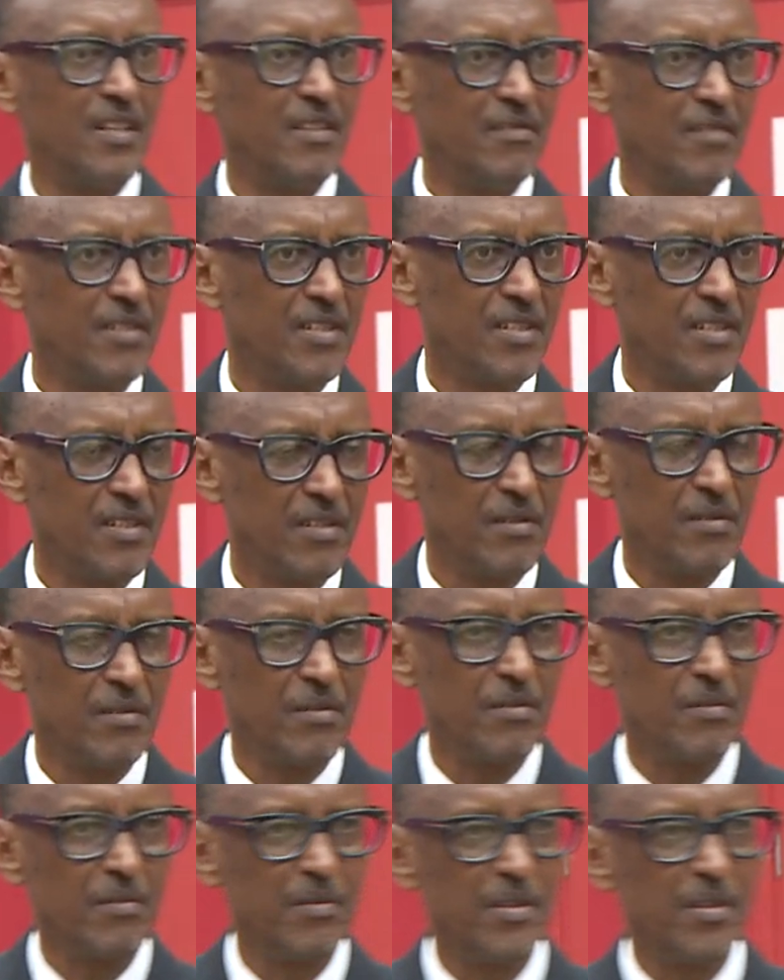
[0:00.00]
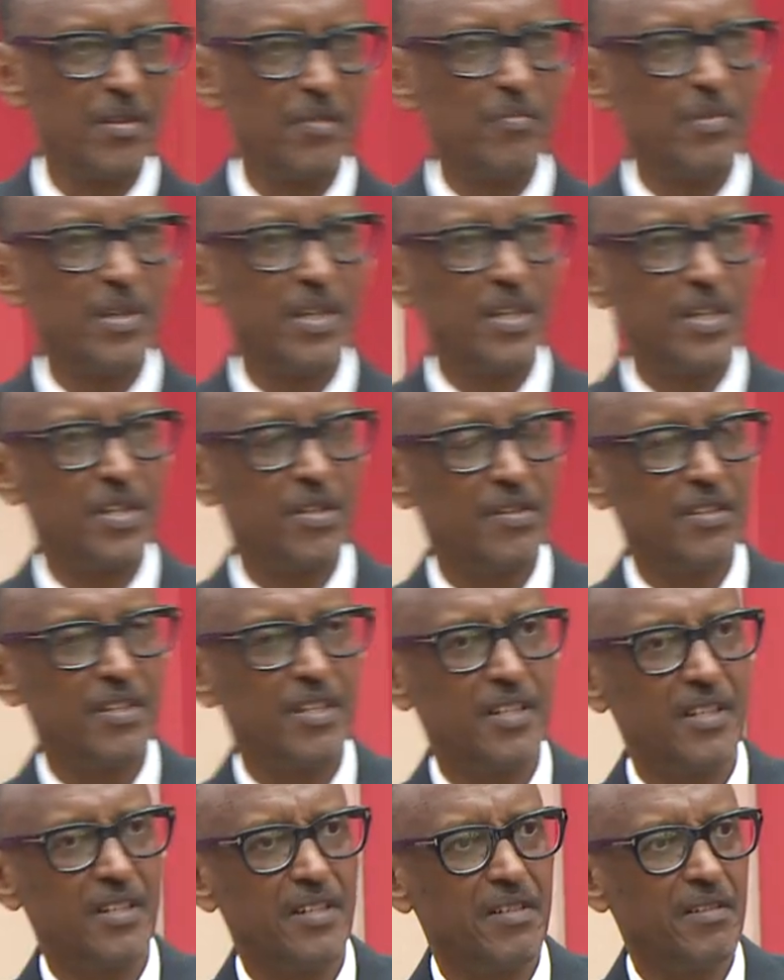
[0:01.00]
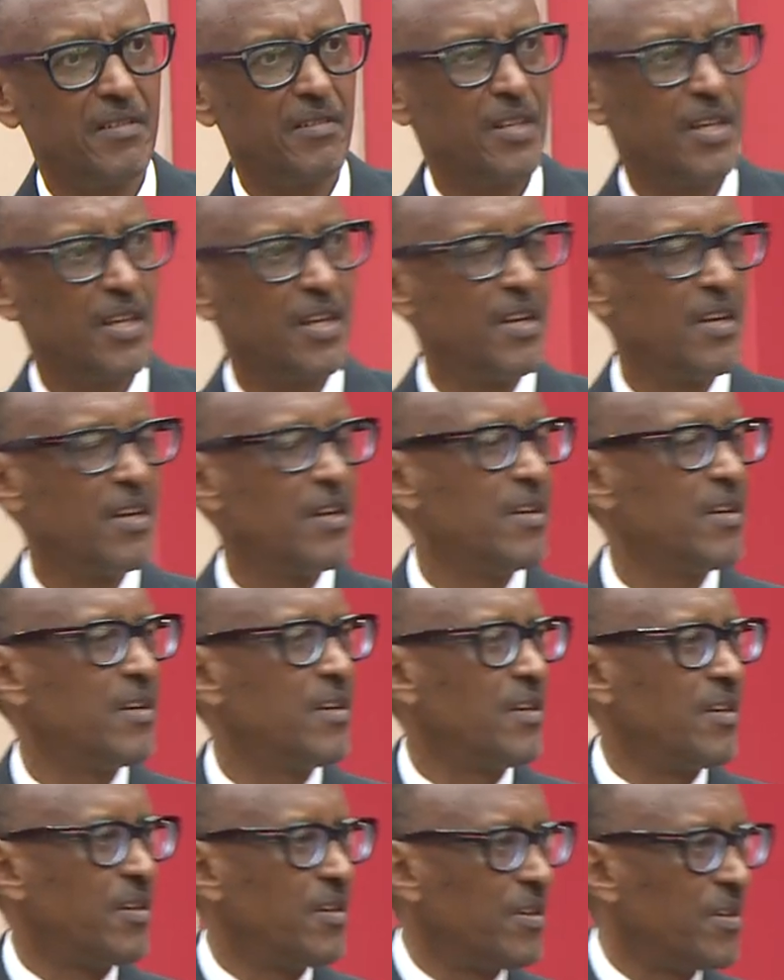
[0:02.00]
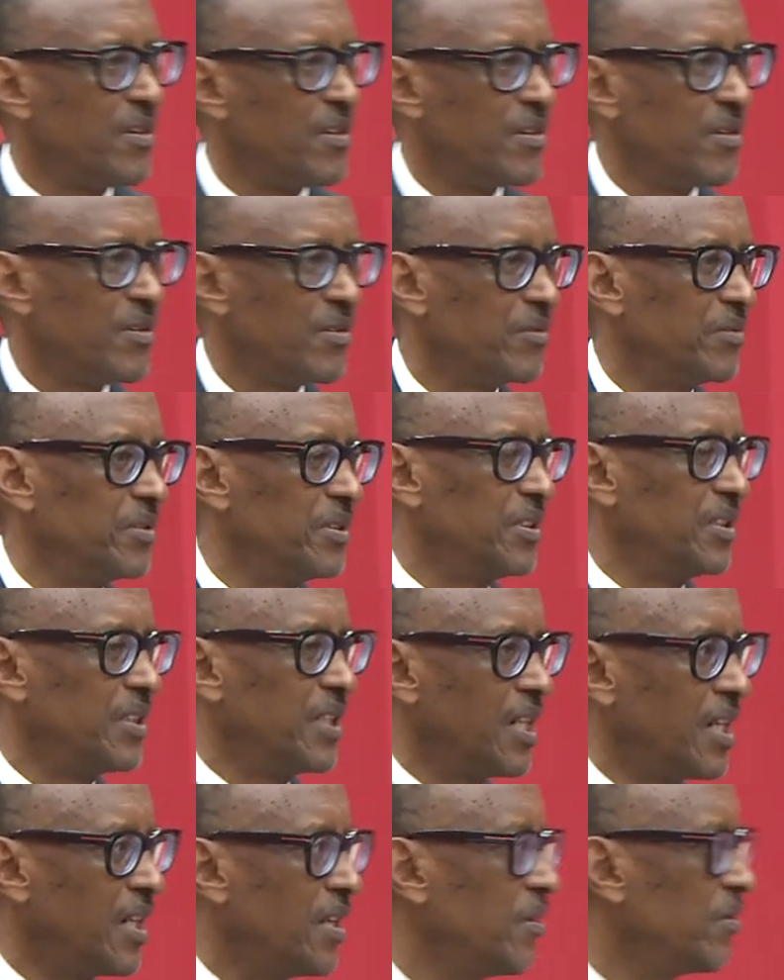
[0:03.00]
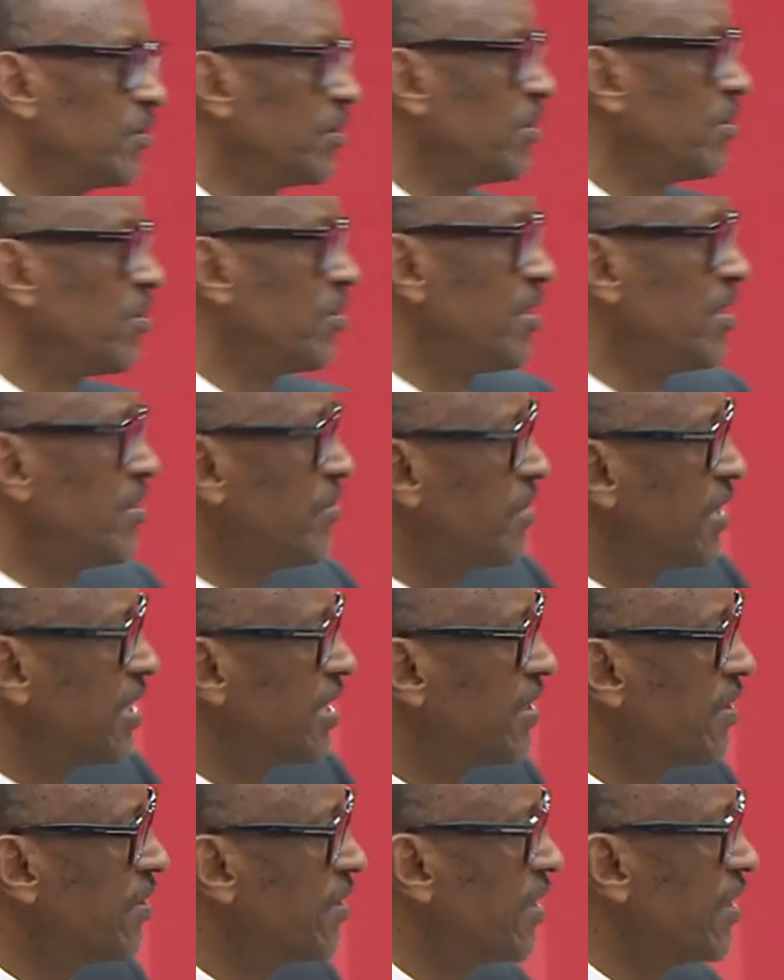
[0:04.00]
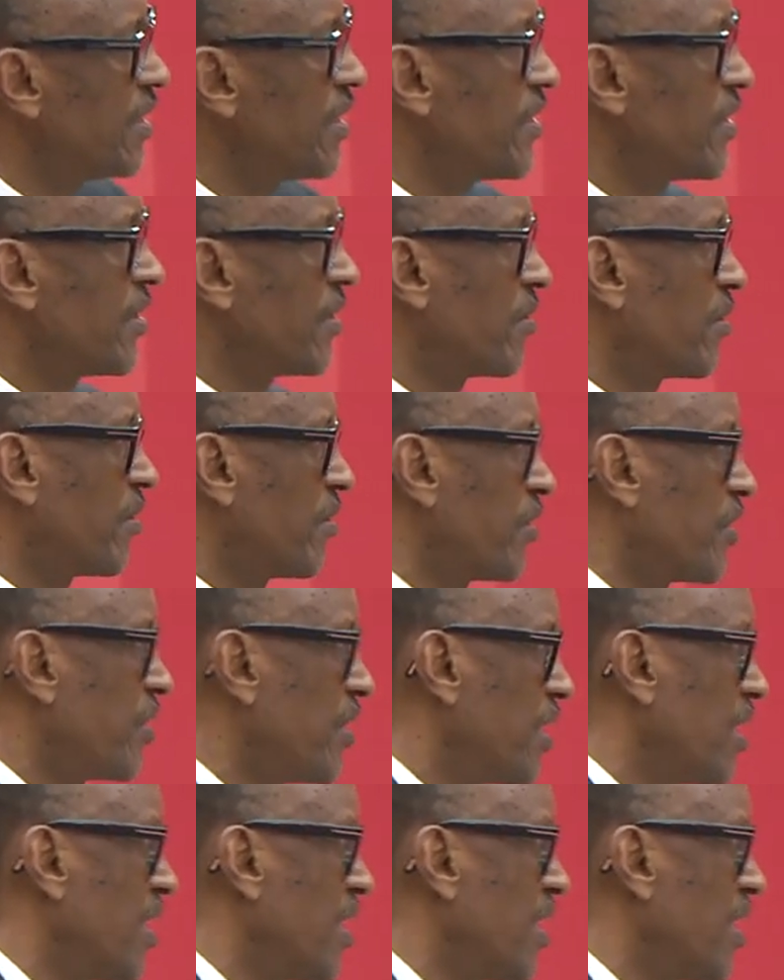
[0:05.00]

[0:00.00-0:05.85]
it's Liberation Day. We do different things across the